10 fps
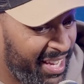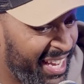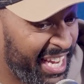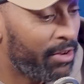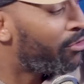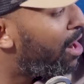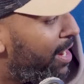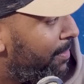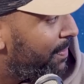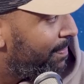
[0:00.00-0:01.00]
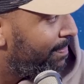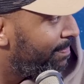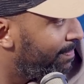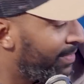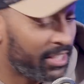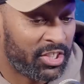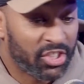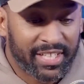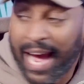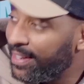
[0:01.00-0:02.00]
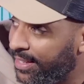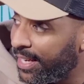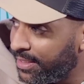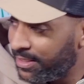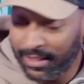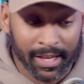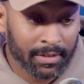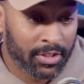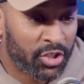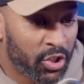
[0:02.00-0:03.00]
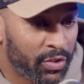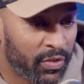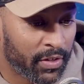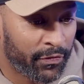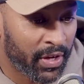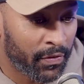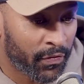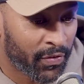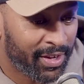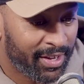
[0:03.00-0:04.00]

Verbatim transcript: Ian Wright. This is just candidates, yeah, mm. to choose for the fifth.